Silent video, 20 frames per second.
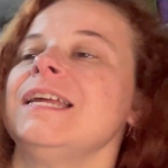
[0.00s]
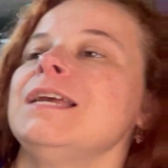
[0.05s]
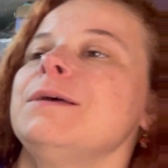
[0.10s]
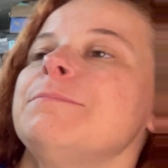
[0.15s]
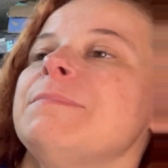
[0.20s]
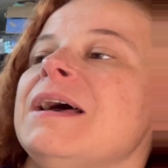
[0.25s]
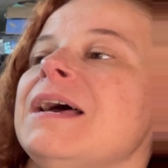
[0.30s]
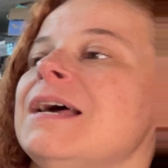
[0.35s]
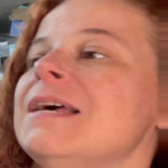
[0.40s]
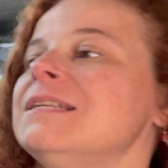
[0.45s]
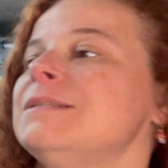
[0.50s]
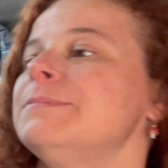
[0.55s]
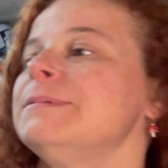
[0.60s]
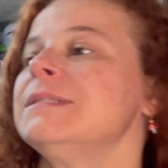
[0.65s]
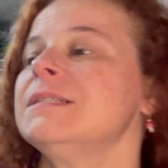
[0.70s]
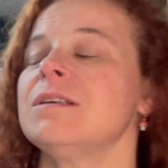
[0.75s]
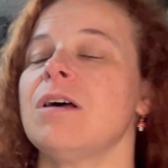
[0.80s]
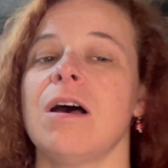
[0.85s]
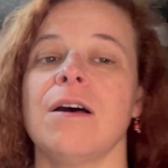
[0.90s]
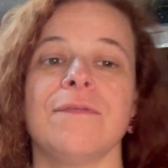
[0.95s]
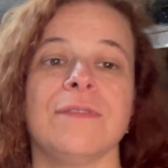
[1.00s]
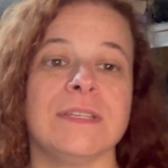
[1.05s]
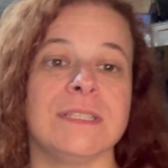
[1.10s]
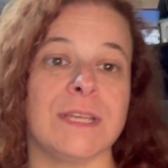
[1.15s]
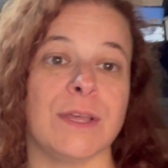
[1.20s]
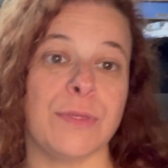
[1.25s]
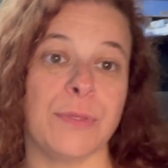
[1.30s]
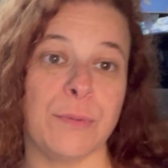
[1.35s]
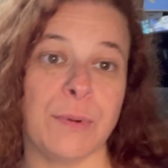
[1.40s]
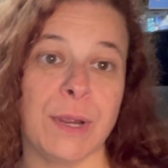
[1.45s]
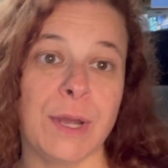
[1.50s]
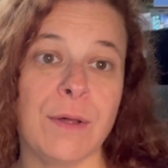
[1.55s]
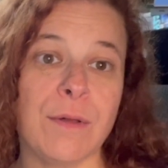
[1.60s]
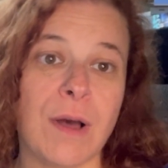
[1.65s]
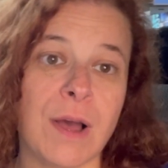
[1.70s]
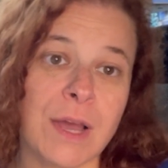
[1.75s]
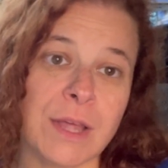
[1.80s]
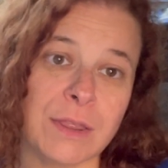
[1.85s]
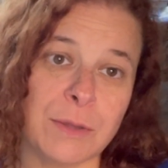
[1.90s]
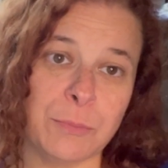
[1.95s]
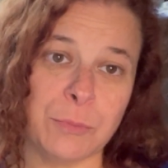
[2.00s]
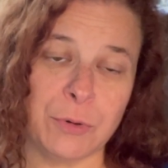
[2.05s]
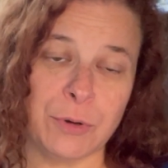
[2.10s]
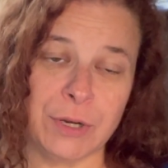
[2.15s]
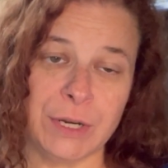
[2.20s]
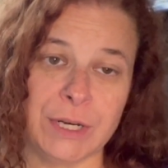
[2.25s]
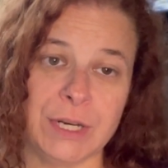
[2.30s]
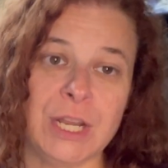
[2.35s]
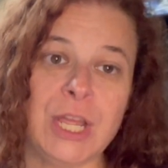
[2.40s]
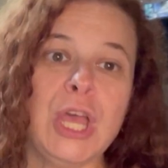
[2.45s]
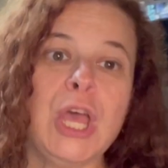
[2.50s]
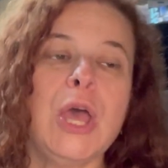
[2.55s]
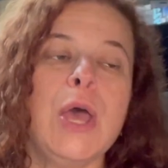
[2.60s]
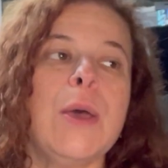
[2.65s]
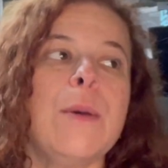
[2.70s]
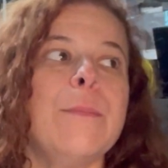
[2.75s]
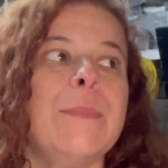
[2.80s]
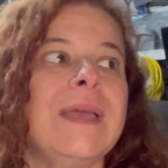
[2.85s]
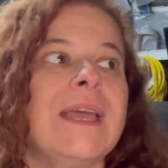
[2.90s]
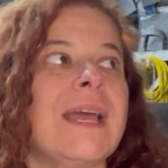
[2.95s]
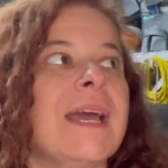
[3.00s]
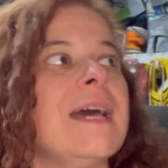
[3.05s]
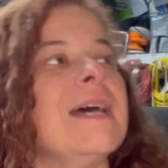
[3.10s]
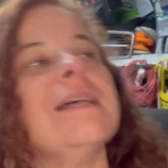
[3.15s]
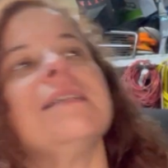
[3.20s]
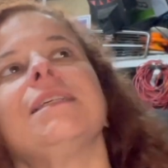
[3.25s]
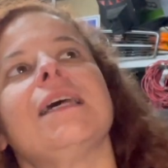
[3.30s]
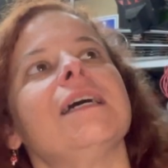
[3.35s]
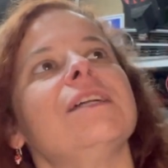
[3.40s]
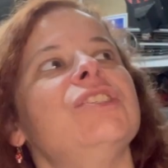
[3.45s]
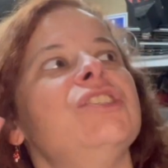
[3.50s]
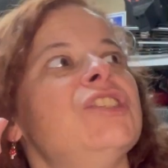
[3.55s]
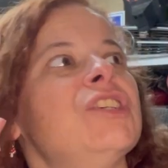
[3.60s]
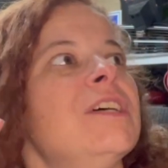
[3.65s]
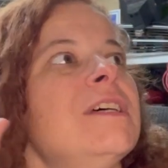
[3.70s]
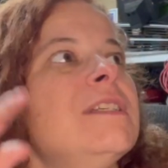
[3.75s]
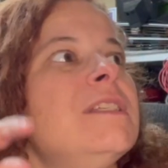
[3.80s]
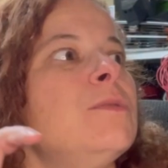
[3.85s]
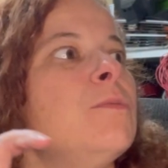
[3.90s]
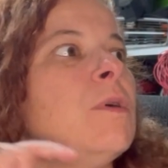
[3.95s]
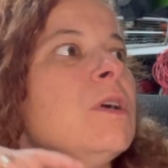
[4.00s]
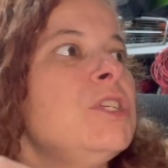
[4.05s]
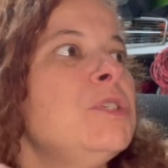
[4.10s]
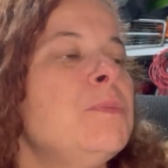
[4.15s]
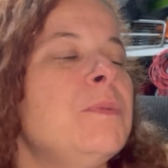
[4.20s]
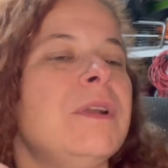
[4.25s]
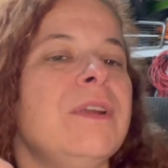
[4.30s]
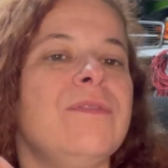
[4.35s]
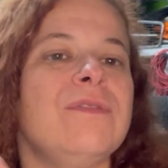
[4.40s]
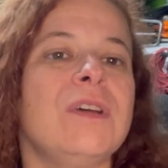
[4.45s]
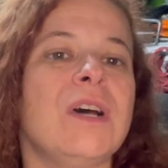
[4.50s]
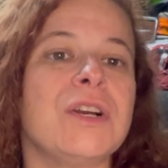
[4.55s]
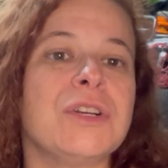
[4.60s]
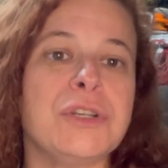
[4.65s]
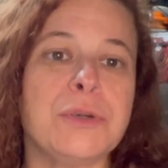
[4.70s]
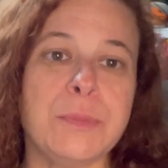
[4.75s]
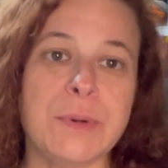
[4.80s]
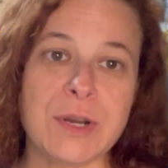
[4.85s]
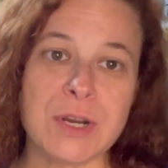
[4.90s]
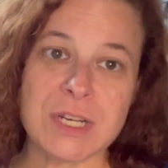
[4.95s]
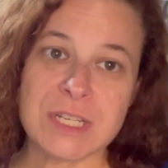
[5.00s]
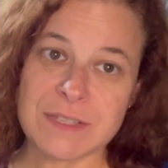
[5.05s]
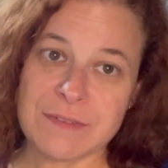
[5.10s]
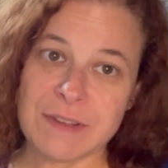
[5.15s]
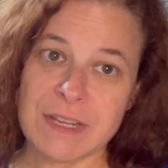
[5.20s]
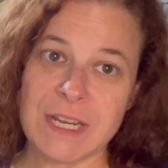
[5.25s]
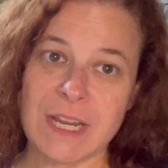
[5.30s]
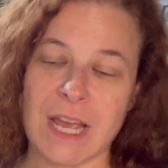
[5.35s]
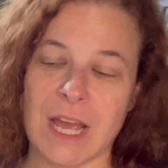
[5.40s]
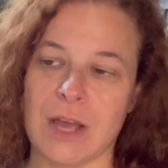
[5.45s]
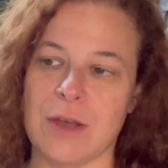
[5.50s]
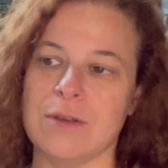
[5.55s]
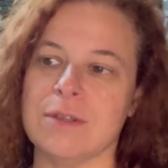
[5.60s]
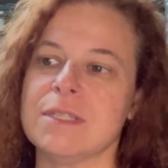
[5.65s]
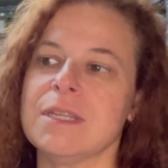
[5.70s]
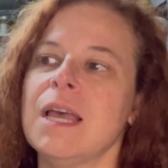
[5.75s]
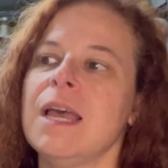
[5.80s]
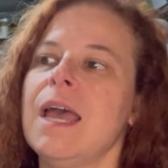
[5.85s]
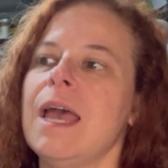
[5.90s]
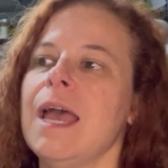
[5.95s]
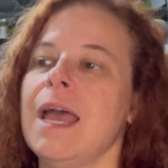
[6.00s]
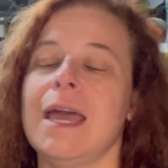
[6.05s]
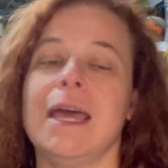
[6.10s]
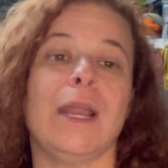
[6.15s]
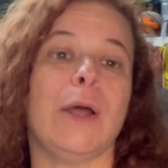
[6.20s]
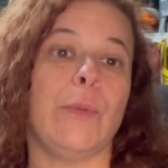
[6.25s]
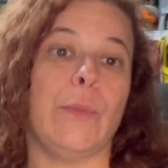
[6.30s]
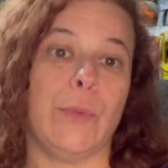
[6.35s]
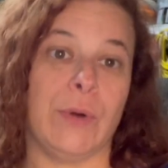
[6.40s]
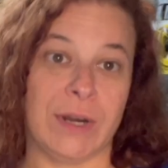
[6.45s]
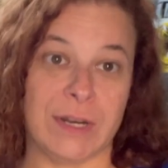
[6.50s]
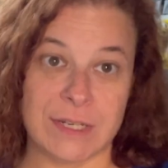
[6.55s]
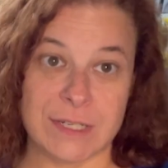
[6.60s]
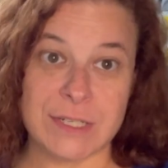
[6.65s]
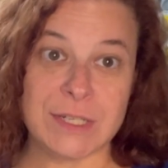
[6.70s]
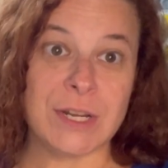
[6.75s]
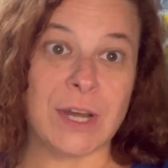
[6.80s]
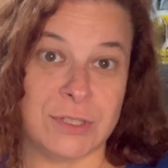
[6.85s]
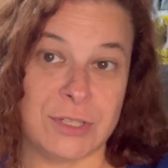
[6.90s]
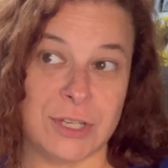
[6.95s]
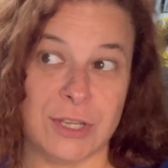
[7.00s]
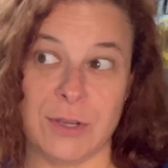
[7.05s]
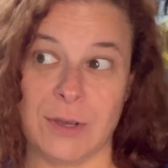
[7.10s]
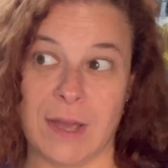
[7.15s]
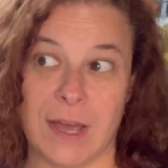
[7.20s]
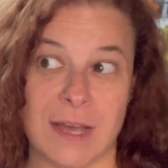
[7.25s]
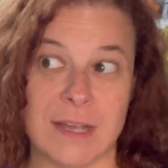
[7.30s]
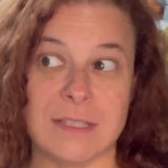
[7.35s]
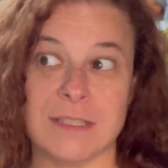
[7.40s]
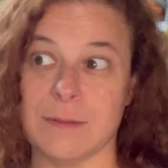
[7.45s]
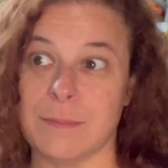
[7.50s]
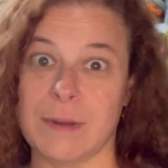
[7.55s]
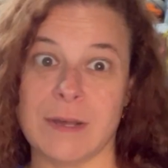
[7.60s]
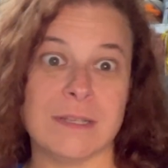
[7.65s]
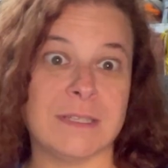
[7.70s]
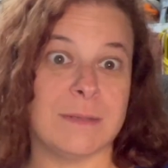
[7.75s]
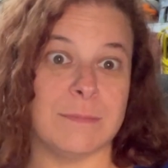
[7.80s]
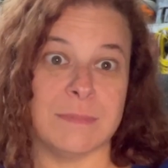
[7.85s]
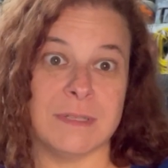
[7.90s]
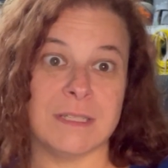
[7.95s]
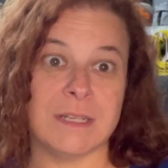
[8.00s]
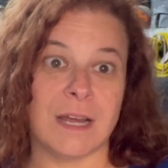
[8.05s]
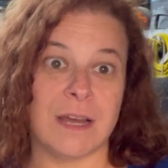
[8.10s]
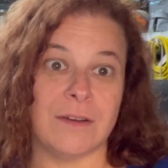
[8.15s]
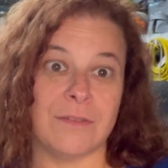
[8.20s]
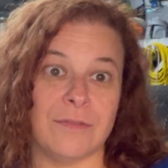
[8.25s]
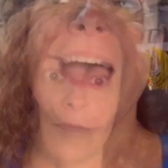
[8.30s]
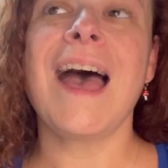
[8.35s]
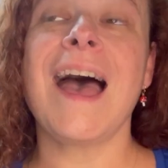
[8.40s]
in my husband's office at 3 o'clock in the morning because I just watched one of Dr. Berry's videos and I wanted to talk to you guys about some stuff.